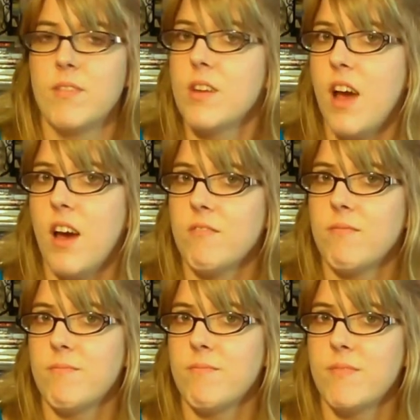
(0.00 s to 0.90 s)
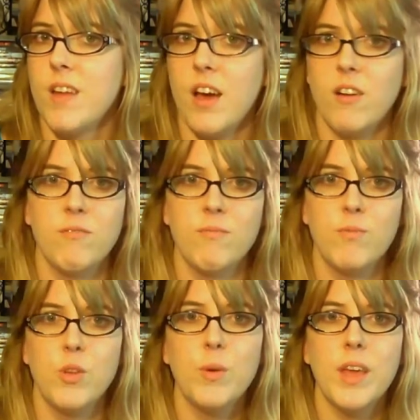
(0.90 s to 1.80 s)
No, no.
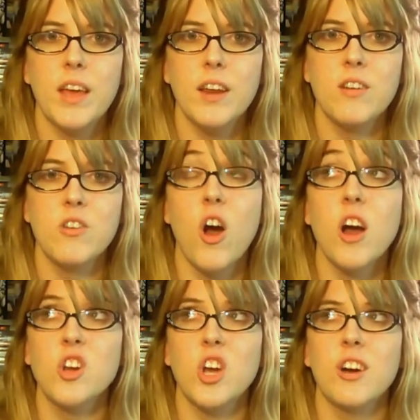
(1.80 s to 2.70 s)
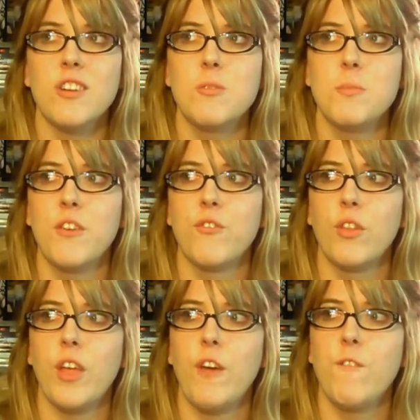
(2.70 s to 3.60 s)
You can't not talk to me for
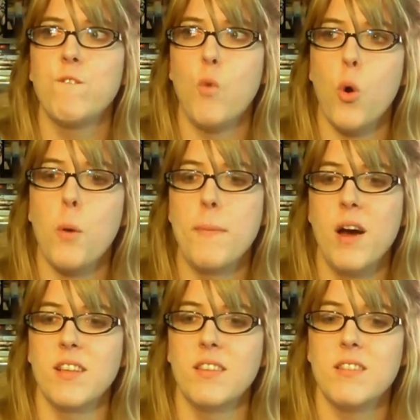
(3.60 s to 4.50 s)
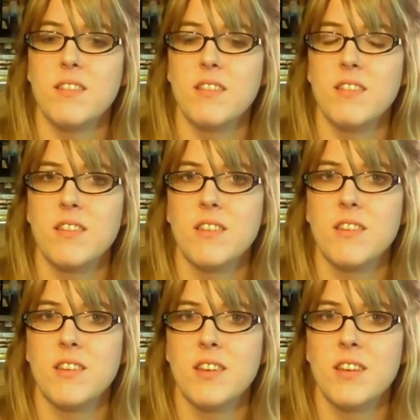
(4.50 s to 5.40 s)
like 4 months
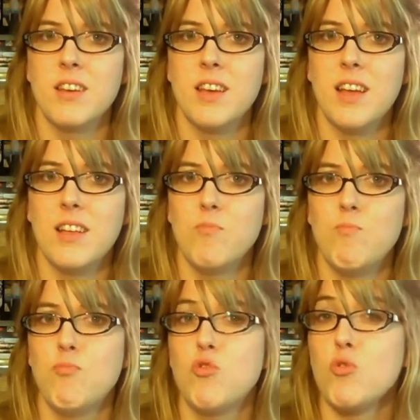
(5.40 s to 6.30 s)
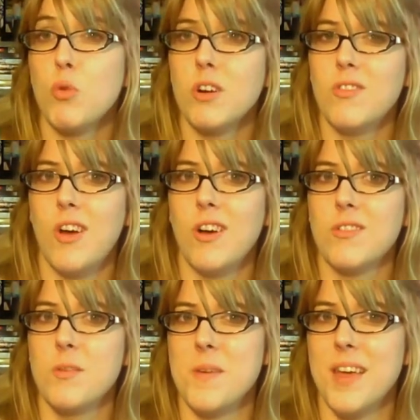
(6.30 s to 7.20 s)
and sort of talk
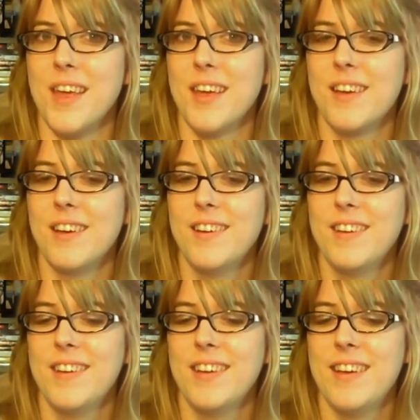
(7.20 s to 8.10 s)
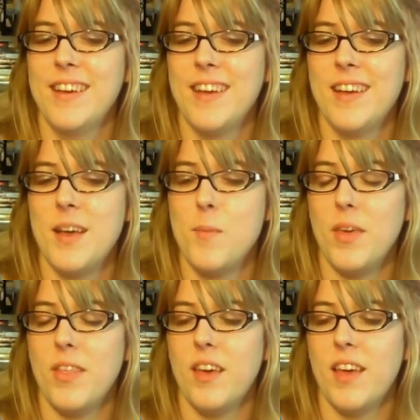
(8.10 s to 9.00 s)
to me and
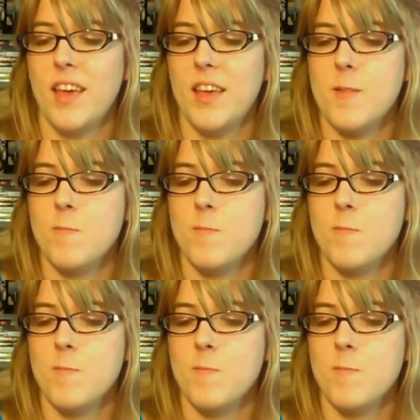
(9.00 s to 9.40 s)
be like,